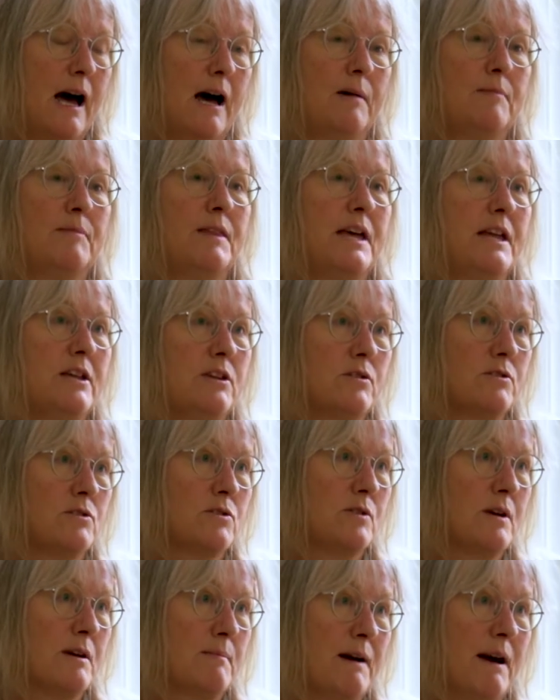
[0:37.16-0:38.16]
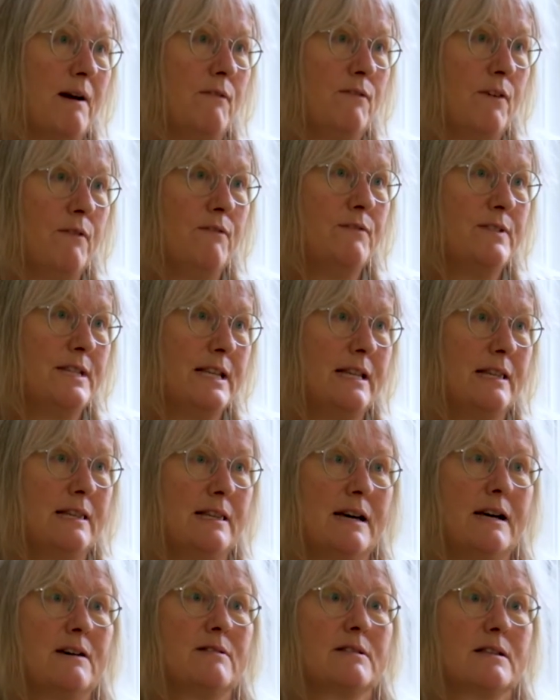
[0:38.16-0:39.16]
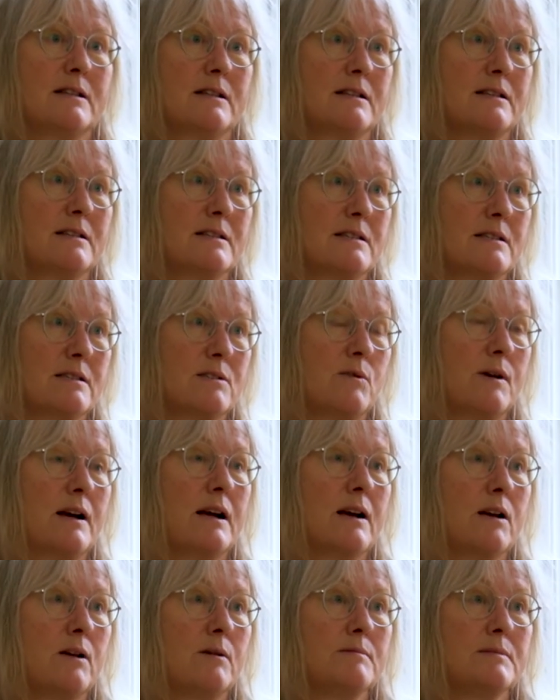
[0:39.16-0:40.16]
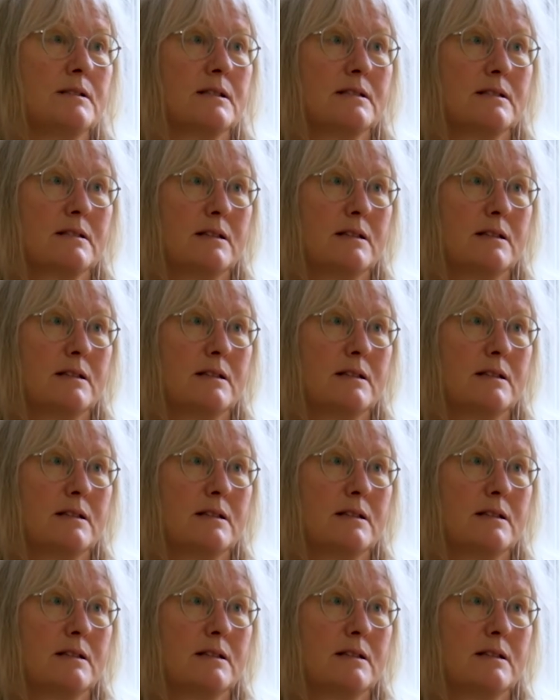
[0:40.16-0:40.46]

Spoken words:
then you're talking about 15,000 square kilometres.